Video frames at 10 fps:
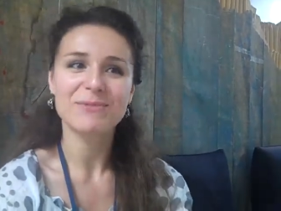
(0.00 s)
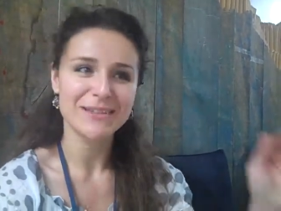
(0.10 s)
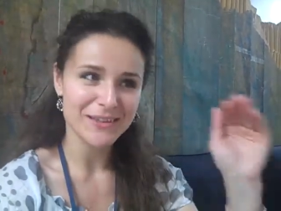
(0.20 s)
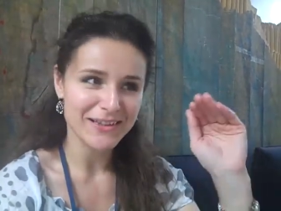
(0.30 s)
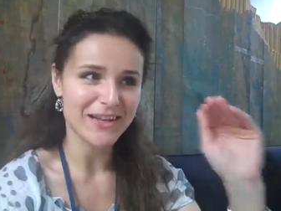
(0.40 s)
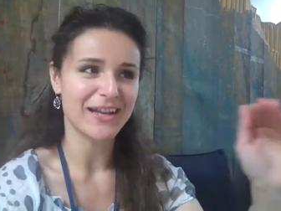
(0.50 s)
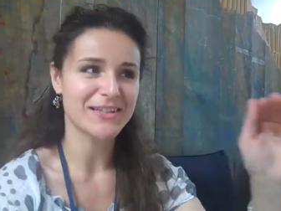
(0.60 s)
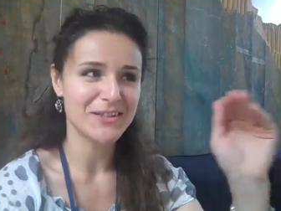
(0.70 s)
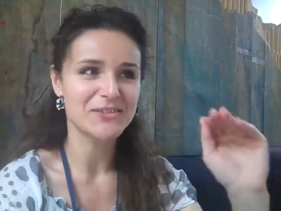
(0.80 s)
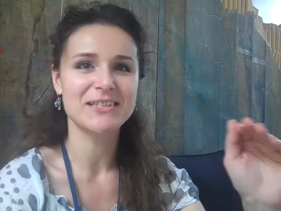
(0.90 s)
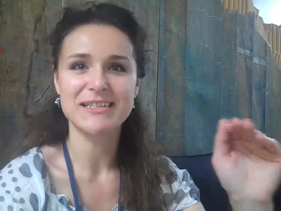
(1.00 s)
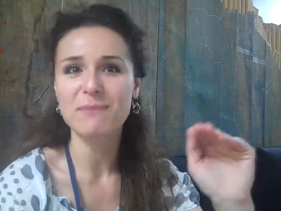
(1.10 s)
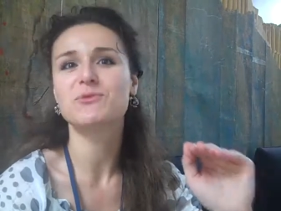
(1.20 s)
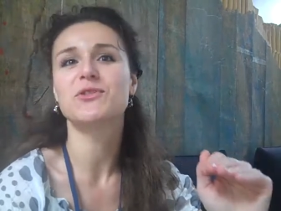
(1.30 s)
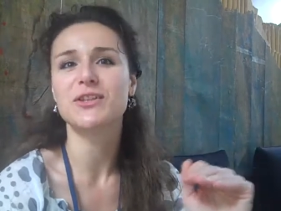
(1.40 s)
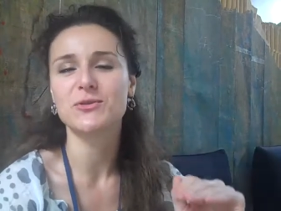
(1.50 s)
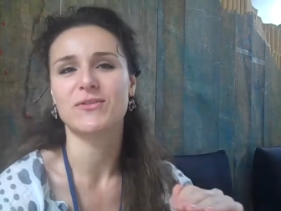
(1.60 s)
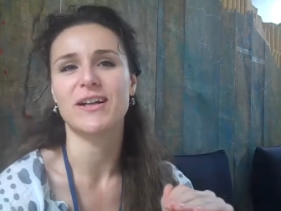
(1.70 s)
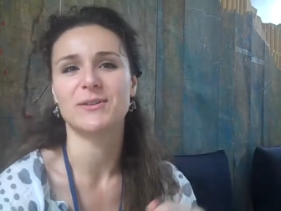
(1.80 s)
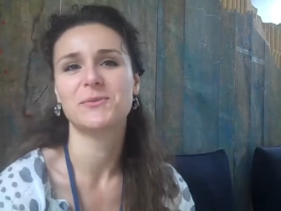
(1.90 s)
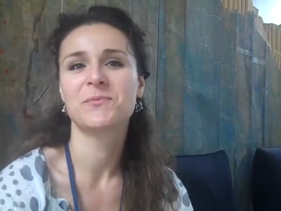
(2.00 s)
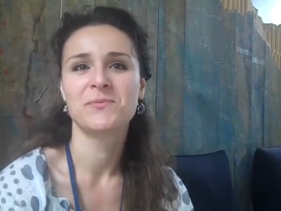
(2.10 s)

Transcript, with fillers: but there are certain steps you need to follow.